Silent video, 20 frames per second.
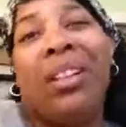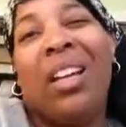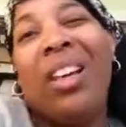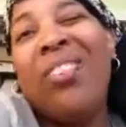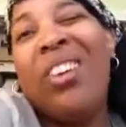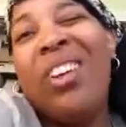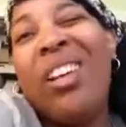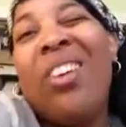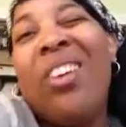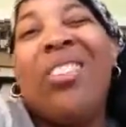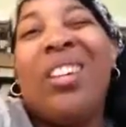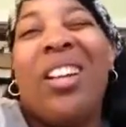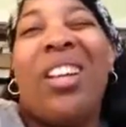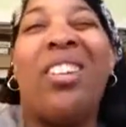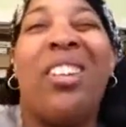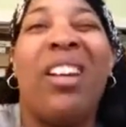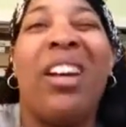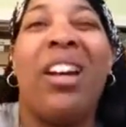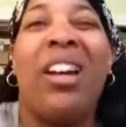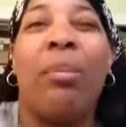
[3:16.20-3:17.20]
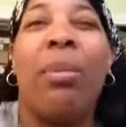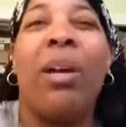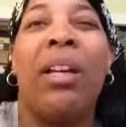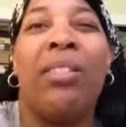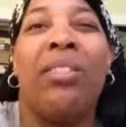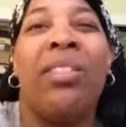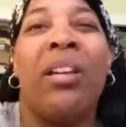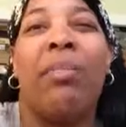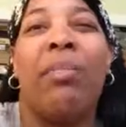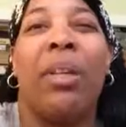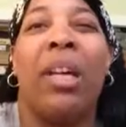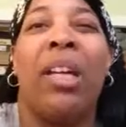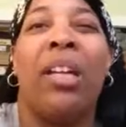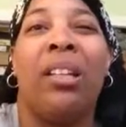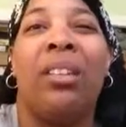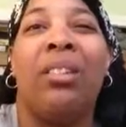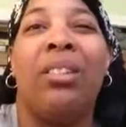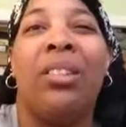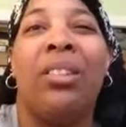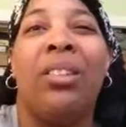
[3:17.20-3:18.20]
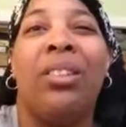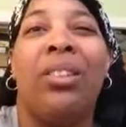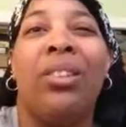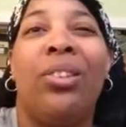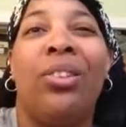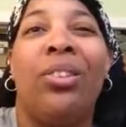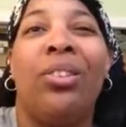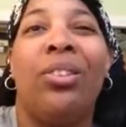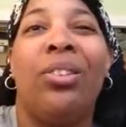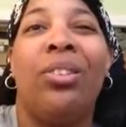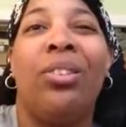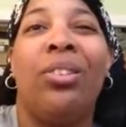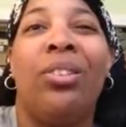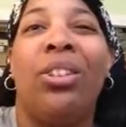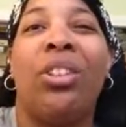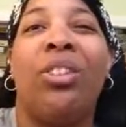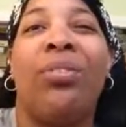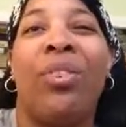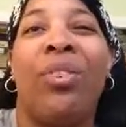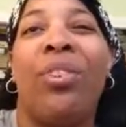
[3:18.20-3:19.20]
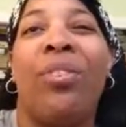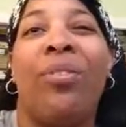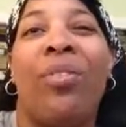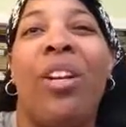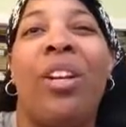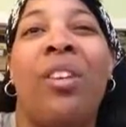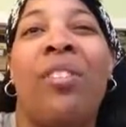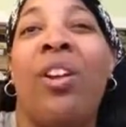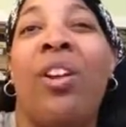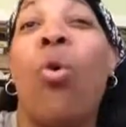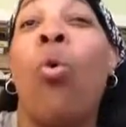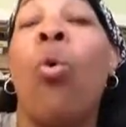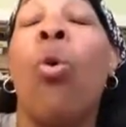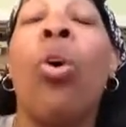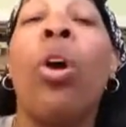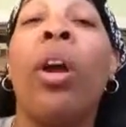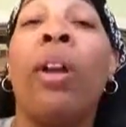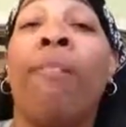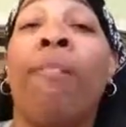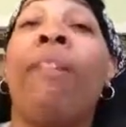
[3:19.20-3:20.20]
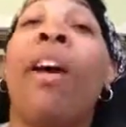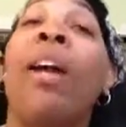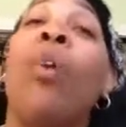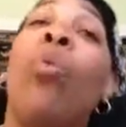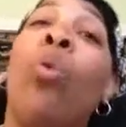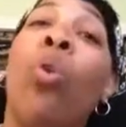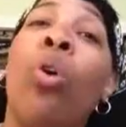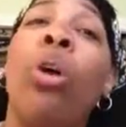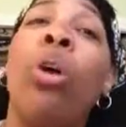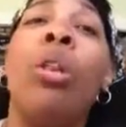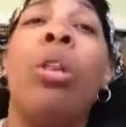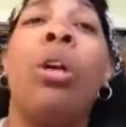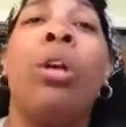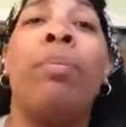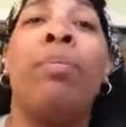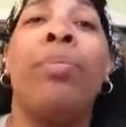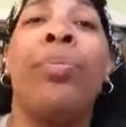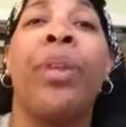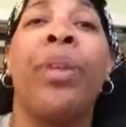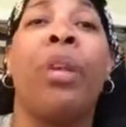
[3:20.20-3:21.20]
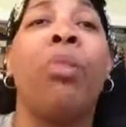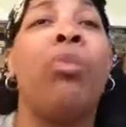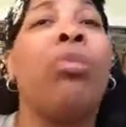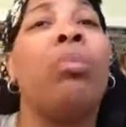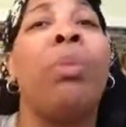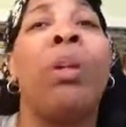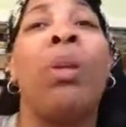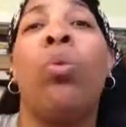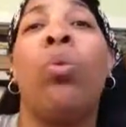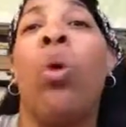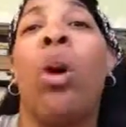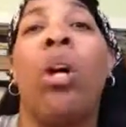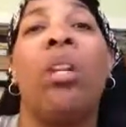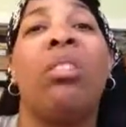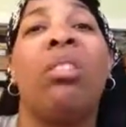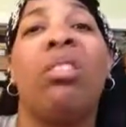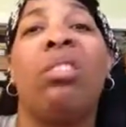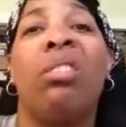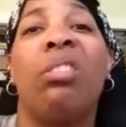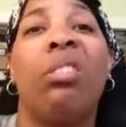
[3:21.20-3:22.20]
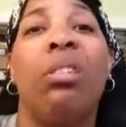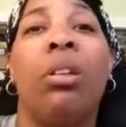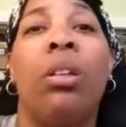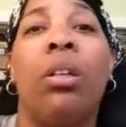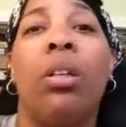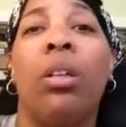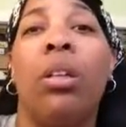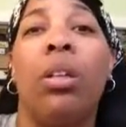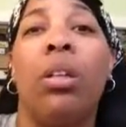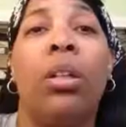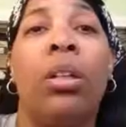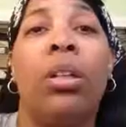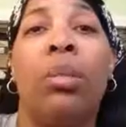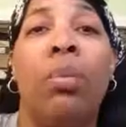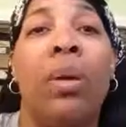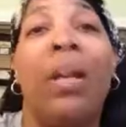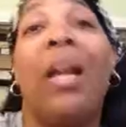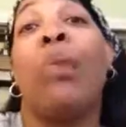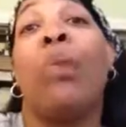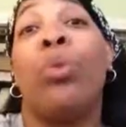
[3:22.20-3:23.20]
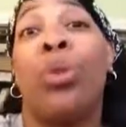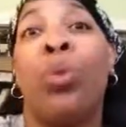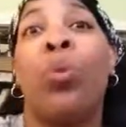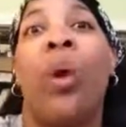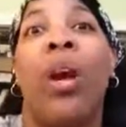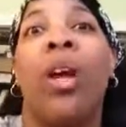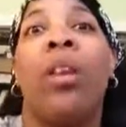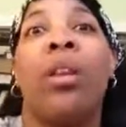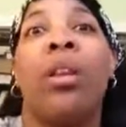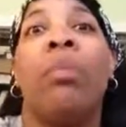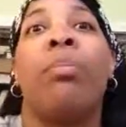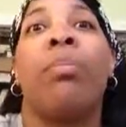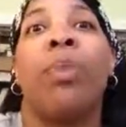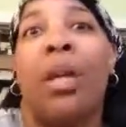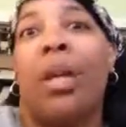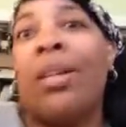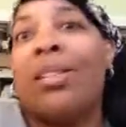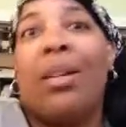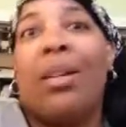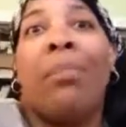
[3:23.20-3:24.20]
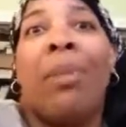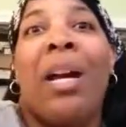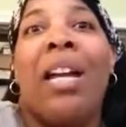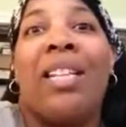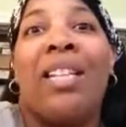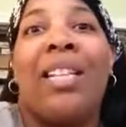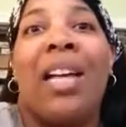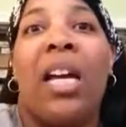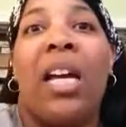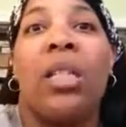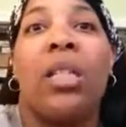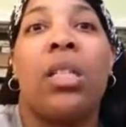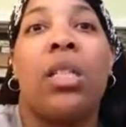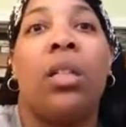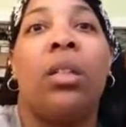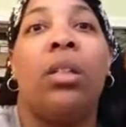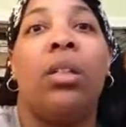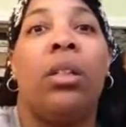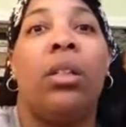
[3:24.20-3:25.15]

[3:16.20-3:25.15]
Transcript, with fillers: Every now and then you got to buy something just for the fun of it. Or if I wore them, it would be once but I would wear them because they're my size.